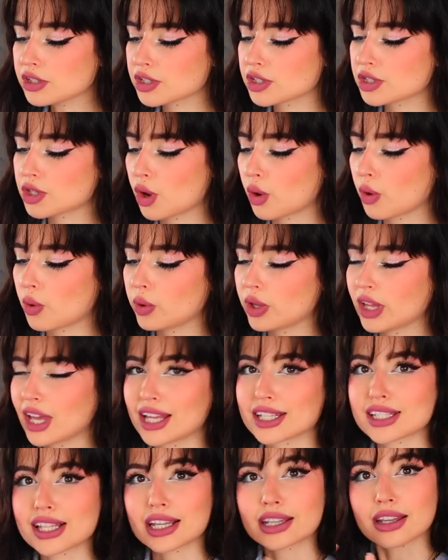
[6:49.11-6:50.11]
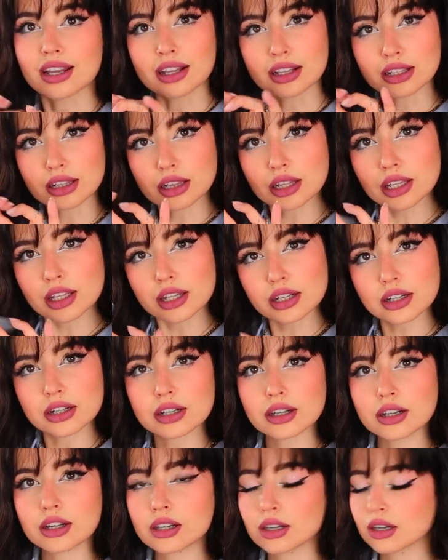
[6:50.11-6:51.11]
so it has like a
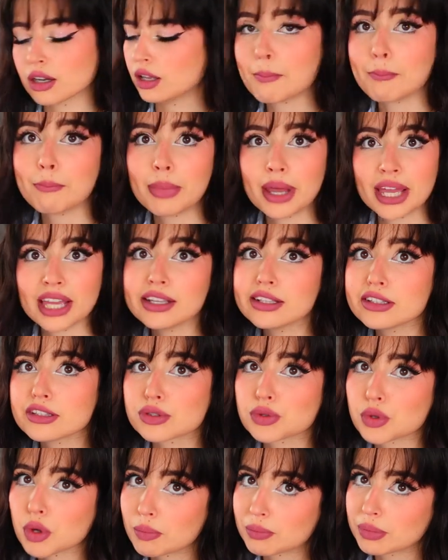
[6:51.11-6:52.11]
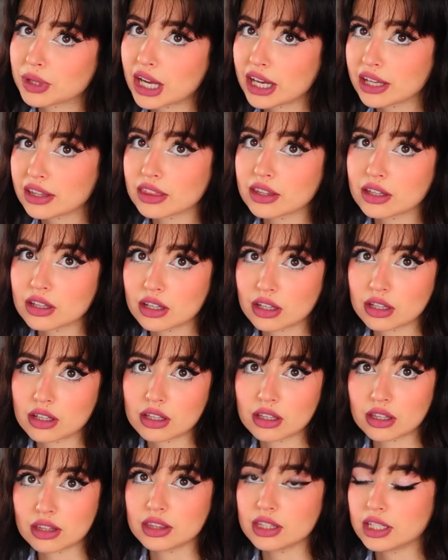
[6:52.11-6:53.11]
clear base to apply
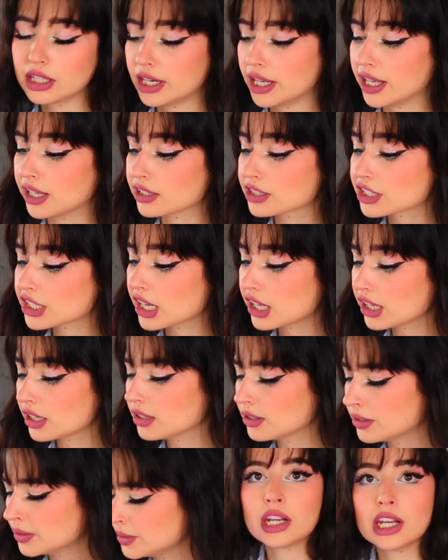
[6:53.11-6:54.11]
the nail gel.